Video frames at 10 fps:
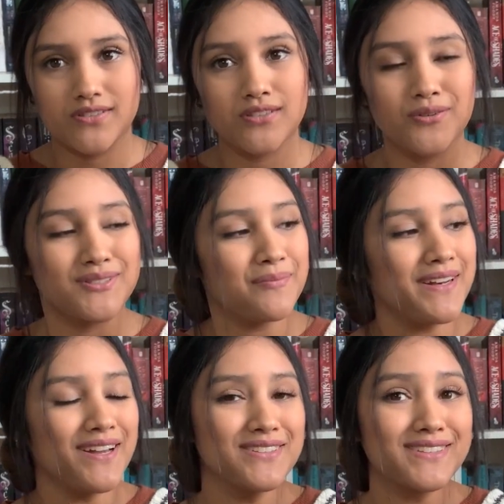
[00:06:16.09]
so
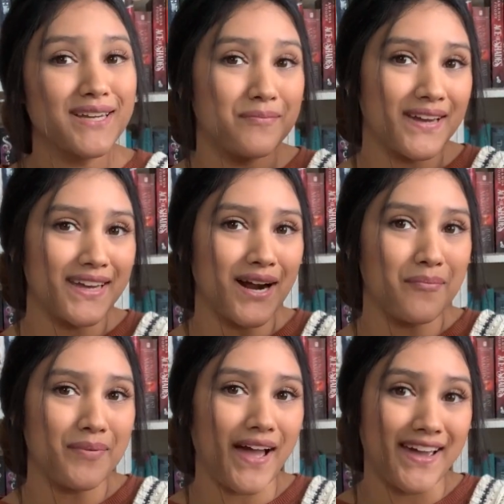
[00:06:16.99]
somebody else can pick it
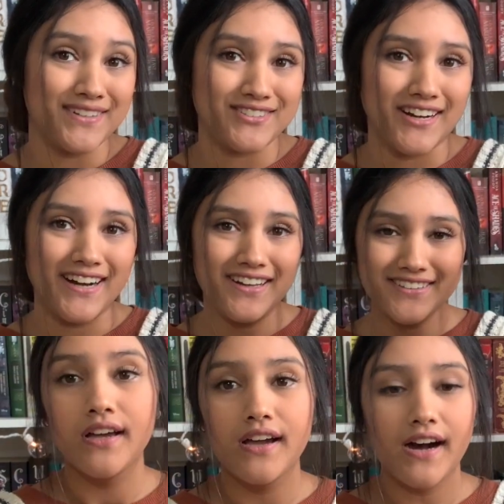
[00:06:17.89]
up and try it out.